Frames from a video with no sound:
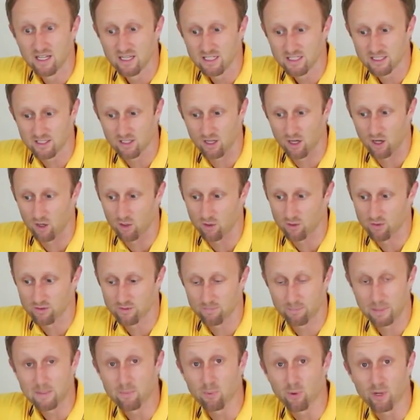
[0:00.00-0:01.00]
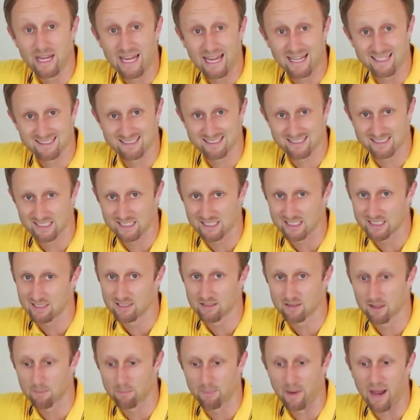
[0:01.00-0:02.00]
people can't
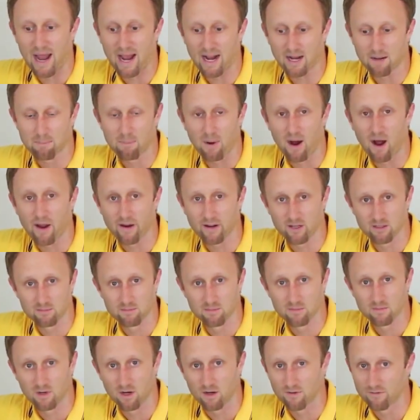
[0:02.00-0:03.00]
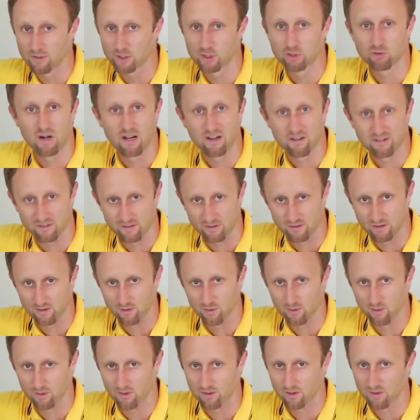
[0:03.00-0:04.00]
see the back bottom of a dresser
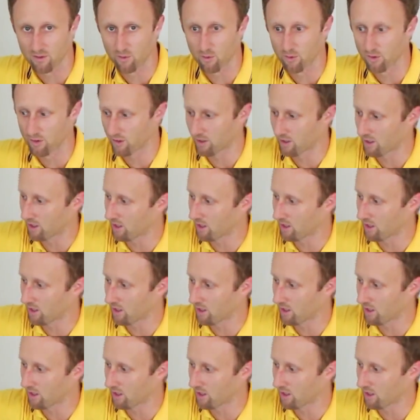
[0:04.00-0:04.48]
or